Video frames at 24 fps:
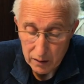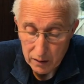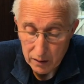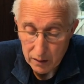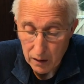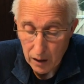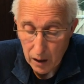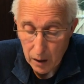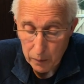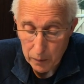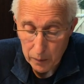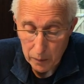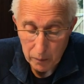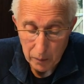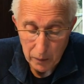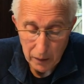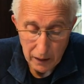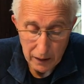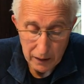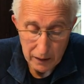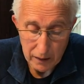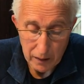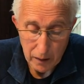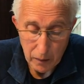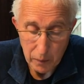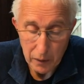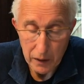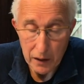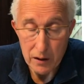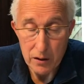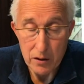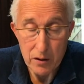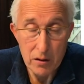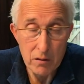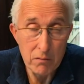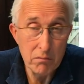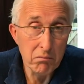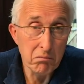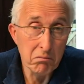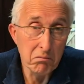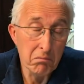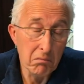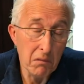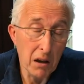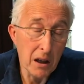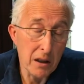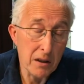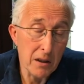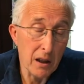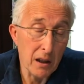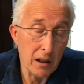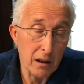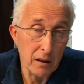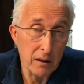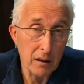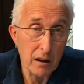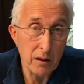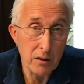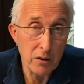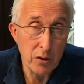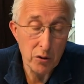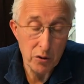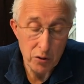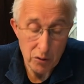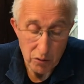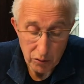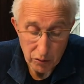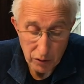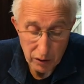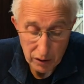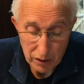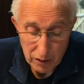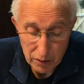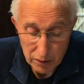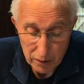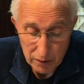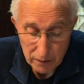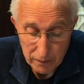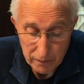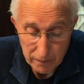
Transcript: carpet bag apiece. I take it that's a suitcase.